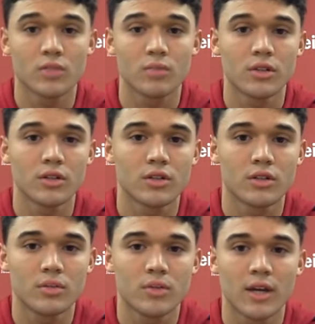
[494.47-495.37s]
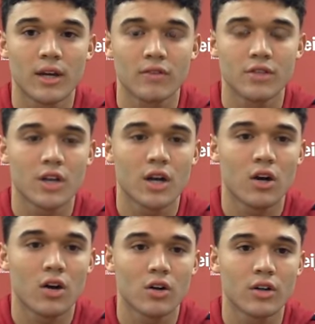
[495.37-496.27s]
But just to make every shot
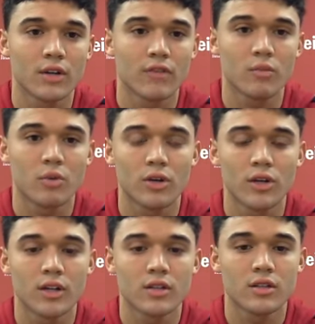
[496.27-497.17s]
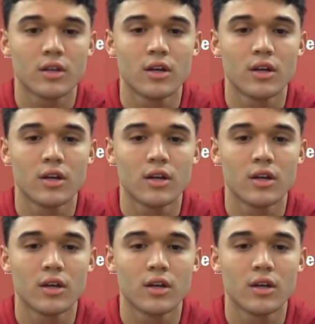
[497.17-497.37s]
hard and every point he gets